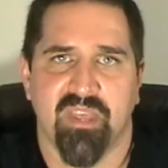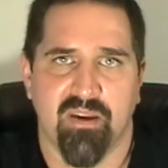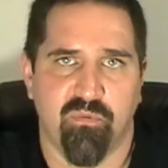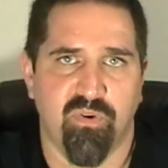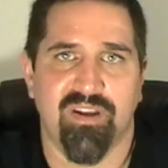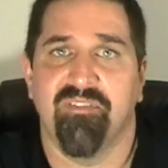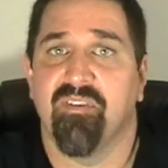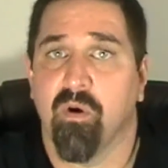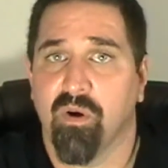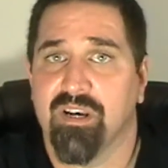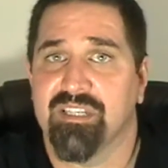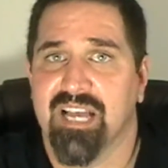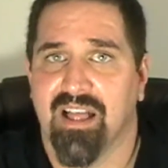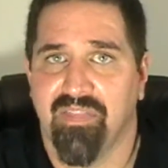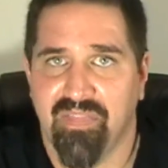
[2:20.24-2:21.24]
If we
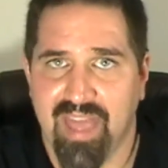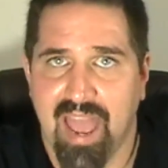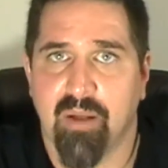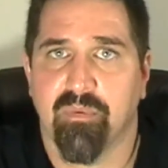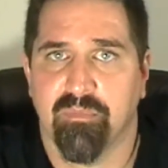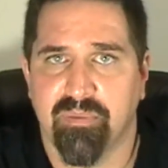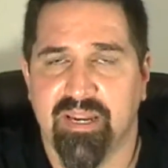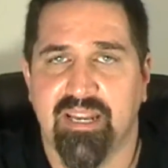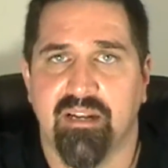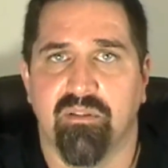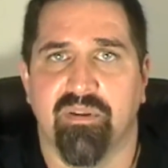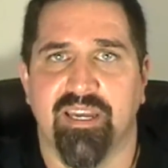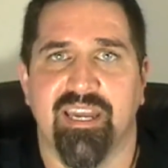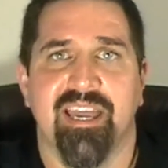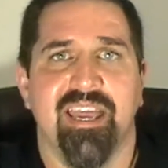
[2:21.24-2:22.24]
focus on that
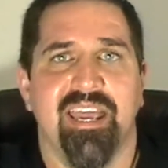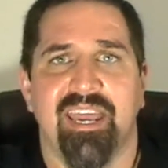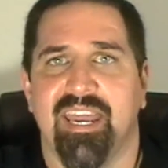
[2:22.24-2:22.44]
repeatedly,